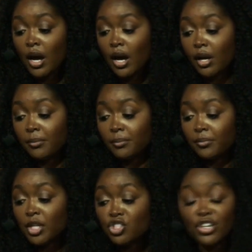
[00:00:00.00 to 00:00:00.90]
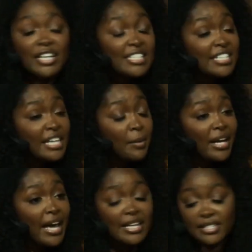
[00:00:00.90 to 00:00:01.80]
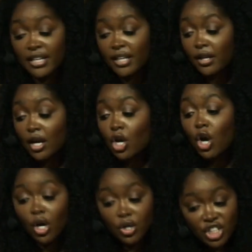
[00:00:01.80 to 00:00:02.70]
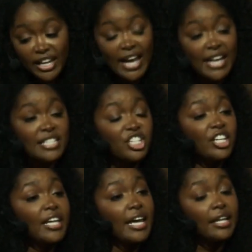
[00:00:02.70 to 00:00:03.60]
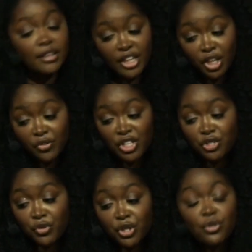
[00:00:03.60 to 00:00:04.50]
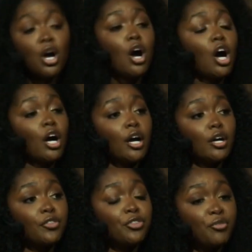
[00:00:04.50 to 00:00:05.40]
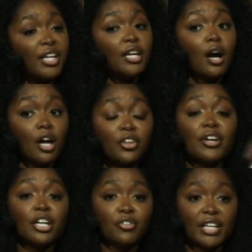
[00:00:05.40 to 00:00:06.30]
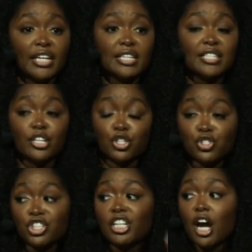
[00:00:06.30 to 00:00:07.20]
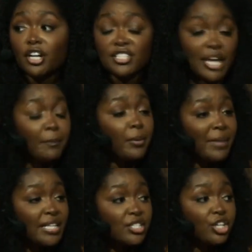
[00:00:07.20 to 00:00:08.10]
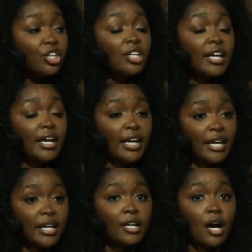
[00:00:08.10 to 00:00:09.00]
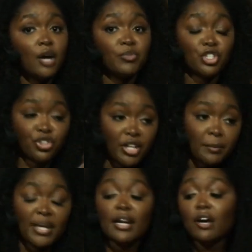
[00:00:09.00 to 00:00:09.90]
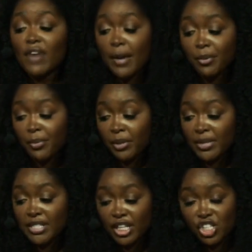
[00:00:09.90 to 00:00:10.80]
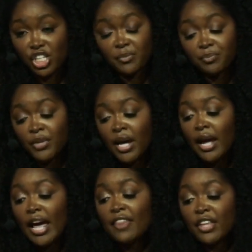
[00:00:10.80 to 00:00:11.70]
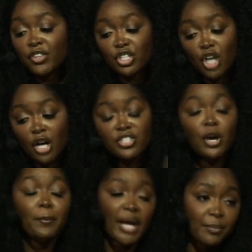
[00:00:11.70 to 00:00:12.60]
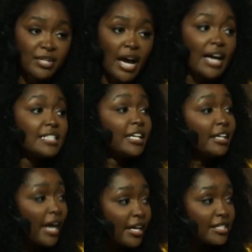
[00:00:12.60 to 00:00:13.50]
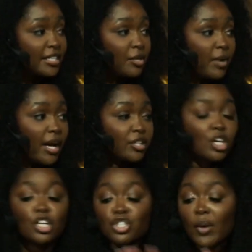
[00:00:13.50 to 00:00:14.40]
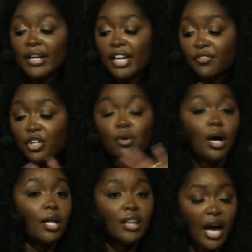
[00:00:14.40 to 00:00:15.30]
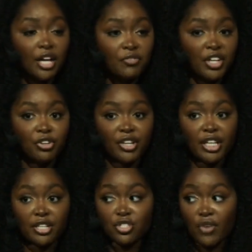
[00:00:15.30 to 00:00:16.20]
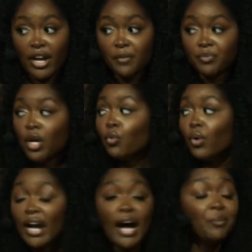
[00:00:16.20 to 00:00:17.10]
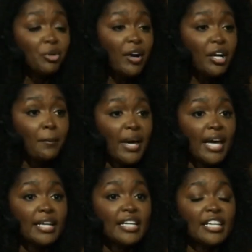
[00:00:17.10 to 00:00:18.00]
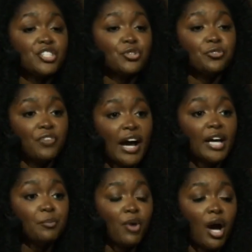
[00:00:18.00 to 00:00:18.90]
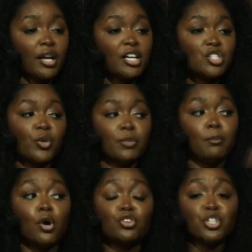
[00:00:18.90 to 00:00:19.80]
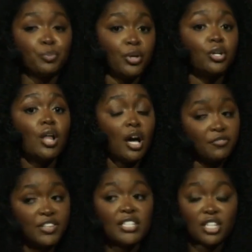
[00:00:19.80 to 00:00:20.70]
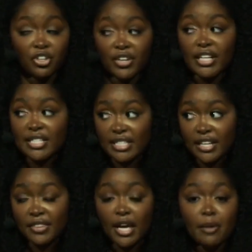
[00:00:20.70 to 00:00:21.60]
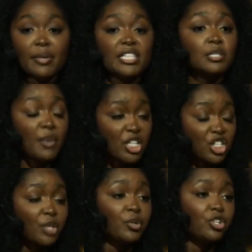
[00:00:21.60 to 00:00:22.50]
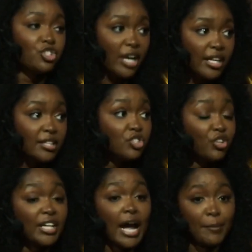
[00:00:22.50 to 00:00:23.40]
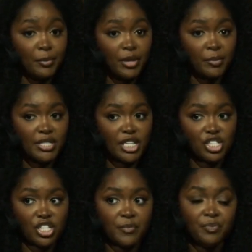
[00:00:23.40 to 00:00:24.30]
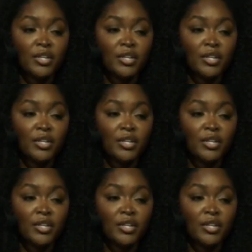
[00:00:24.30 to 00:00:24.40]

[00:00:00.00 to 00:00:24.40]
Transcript: Tranexamic acid, kojic acid, licorice root are 3 other ingredients that usually are supplemental in the treatment of hyperpigmentation. And then there's also peptides and niacinamide. So I gave you a lot of ingredients, right? What I would recommend is to find products with multiple of these ingredients in them, especially when you're trying to treat hyperpigmentation.